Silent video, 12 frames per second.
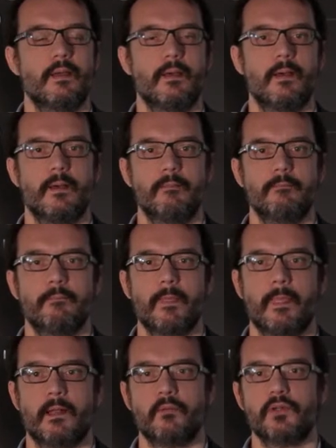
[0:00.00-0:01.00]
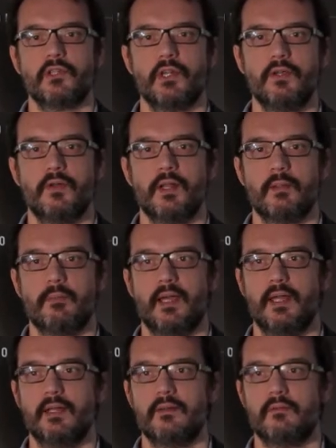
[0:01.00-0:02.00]
And I want to show you another
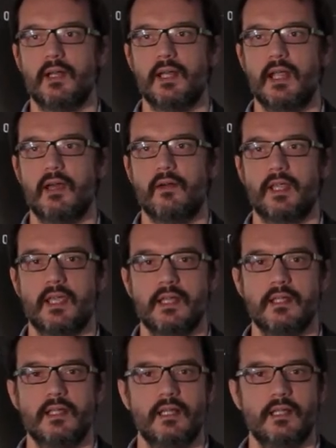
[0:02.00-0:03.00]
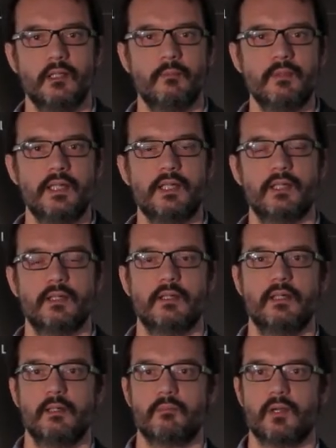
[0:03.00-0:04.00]
pattern right now. Again, a little media
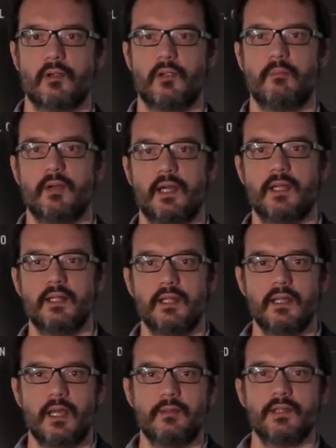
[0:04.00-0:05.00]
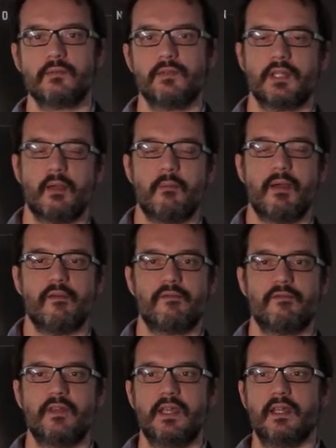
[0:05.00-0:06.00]
preoccupied. At this one time about
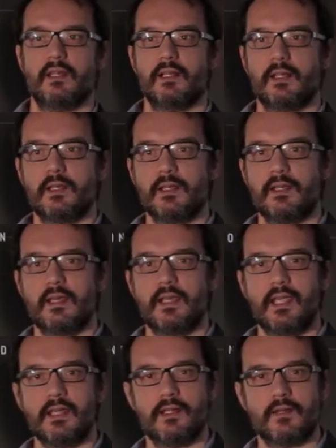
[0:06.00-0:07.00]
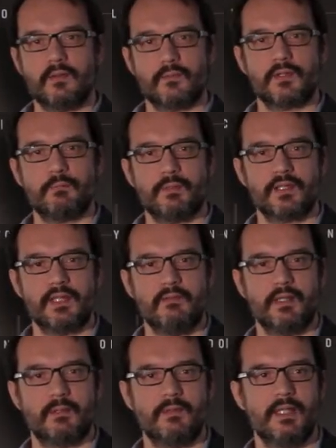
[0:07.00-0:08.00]
fear. Again,
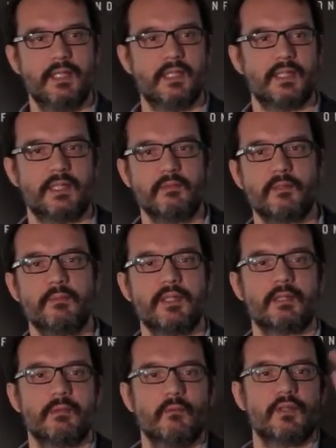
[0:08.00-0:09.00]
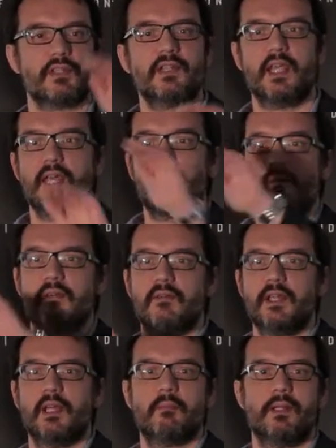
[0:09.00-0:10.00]
perceiving in the media, there seems to be something we're scared of
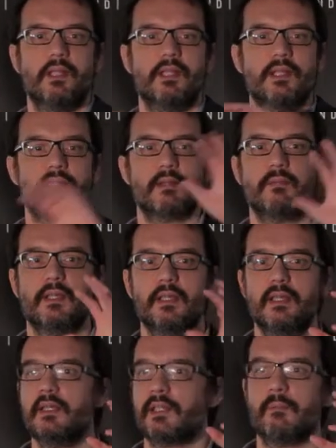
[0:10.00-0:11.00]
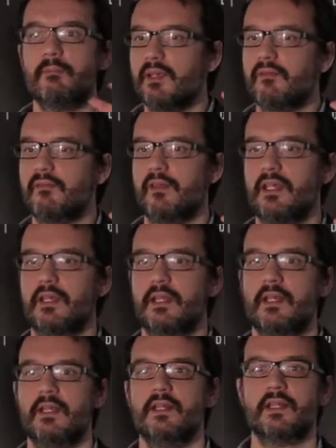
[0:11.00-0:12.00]
every couple of years, some big fear
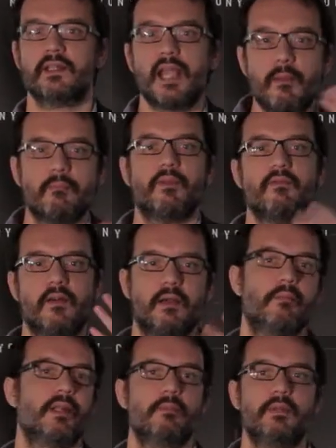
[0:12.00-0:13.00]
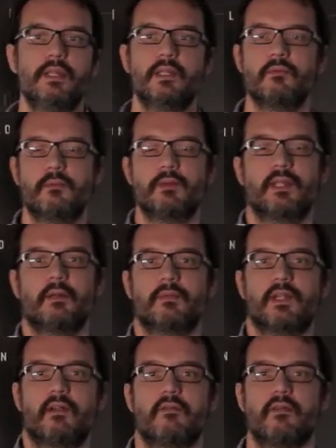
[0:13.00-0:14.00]
that's amplified by the media and we become
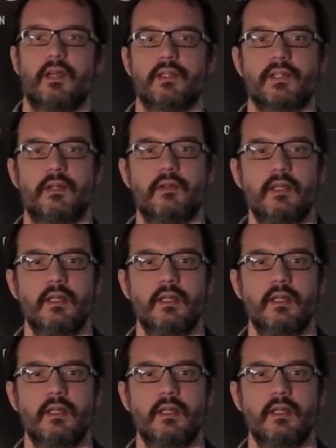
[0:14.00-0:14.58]
terrified. So